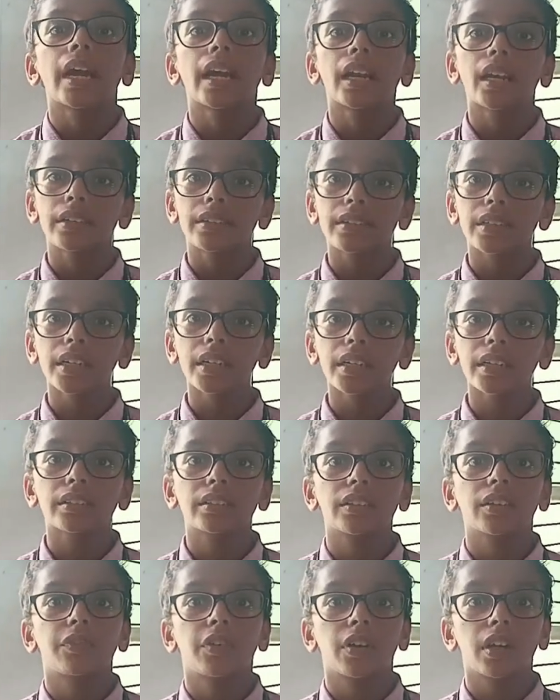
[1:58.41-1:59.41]
Glycerin
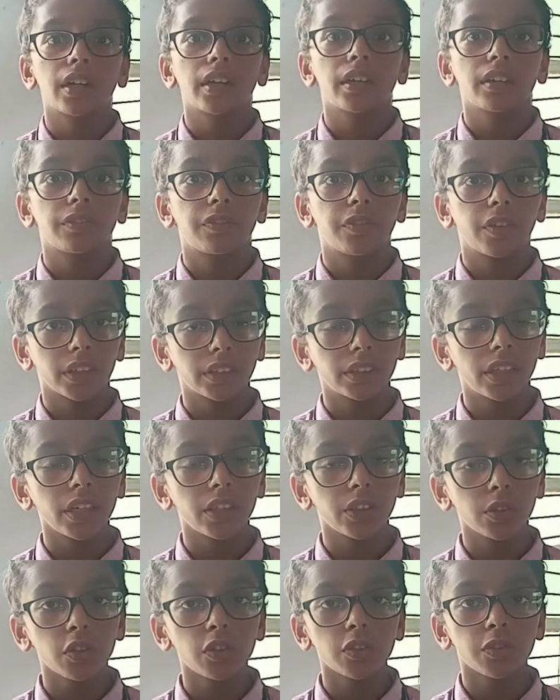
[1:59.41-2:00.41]
is the further
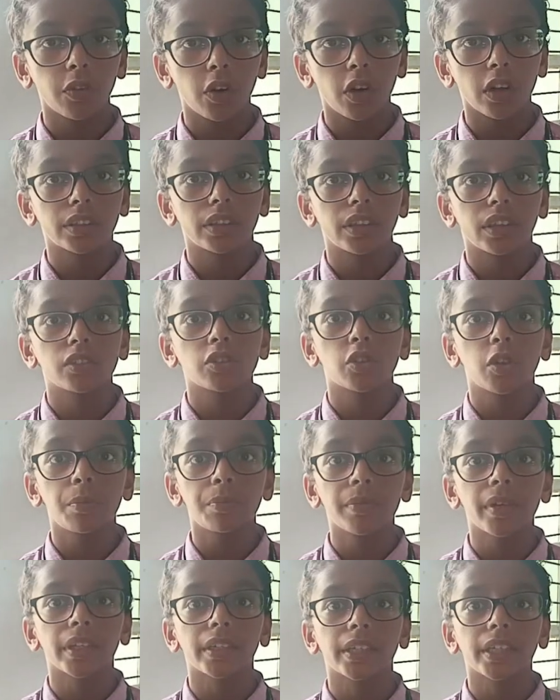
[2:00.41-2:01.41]
use for the
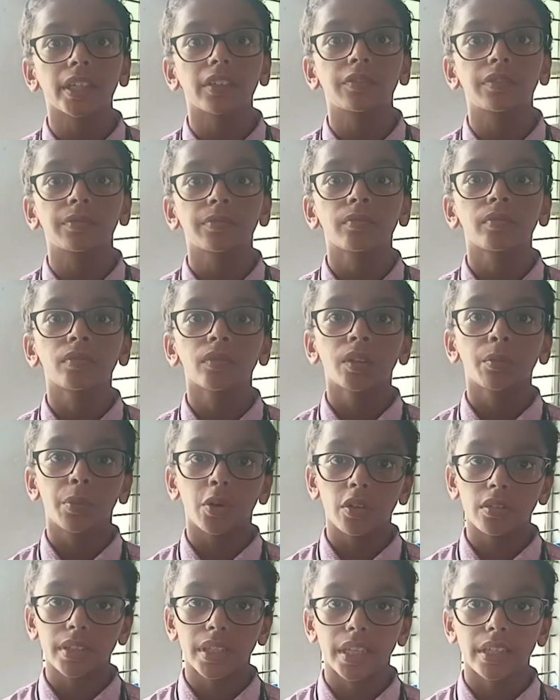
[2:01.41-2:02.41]
soap making
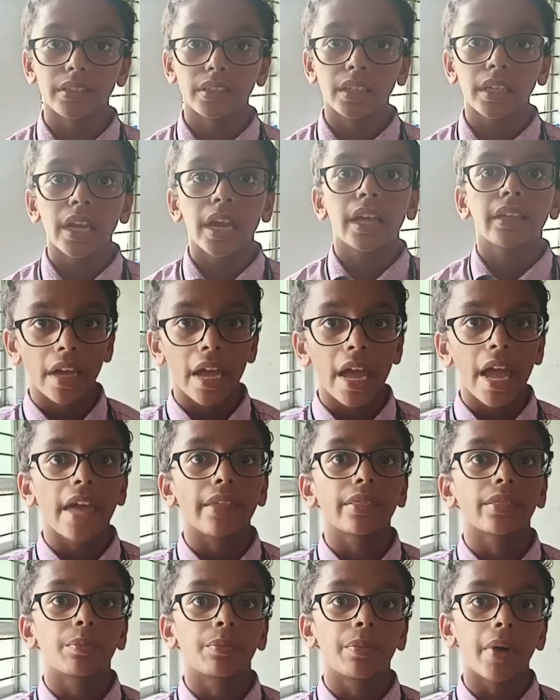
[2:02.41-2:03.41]
process,
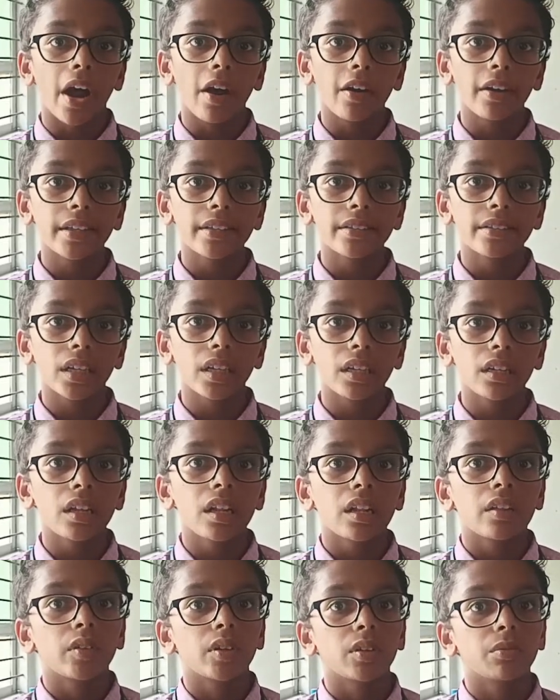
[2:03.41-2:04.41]
and biodiesel
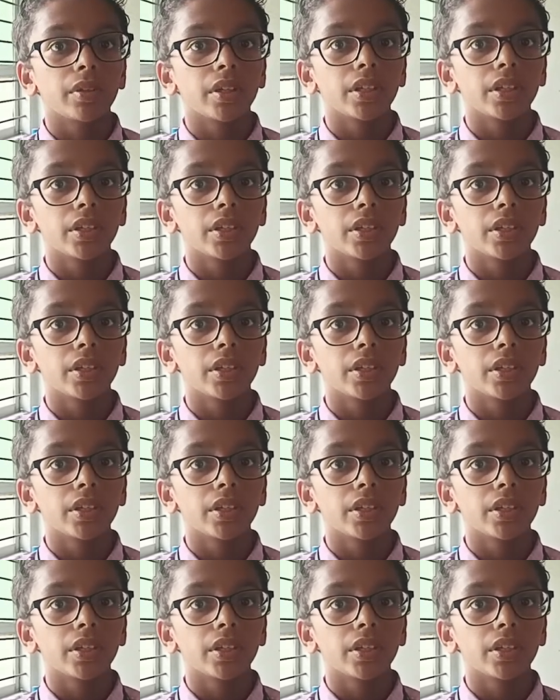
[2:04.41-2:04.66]
will